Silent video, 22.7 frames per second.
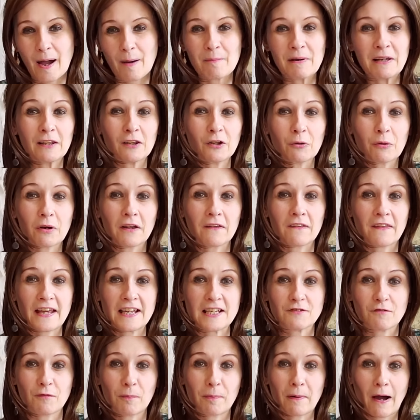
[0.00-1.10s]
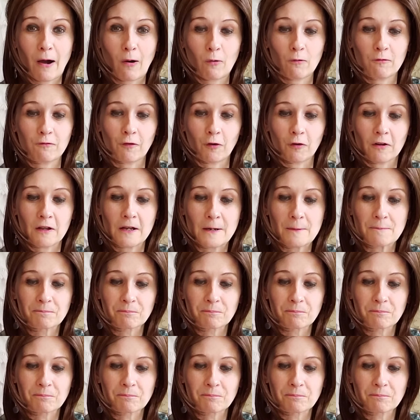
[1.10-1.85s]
I mean, look at this for powerful.